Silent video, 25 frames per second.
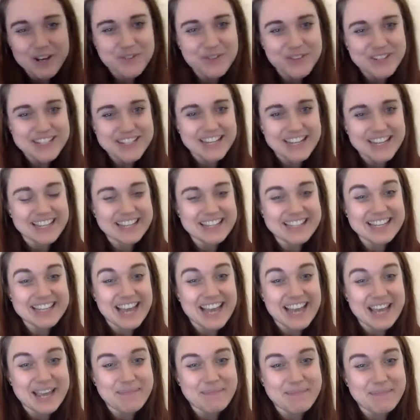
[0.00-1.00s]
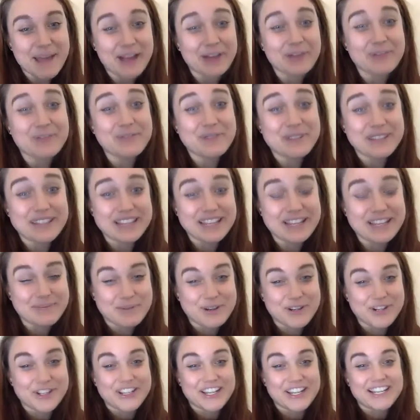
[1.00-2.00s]
for taking the time. I really
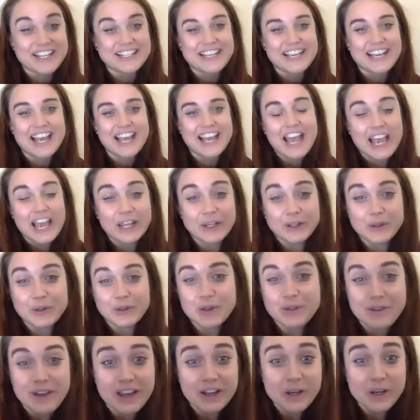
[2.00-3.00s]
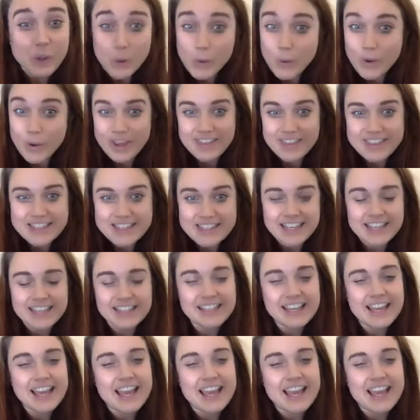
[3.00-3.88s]
appreciate it. I know you've had quite the day.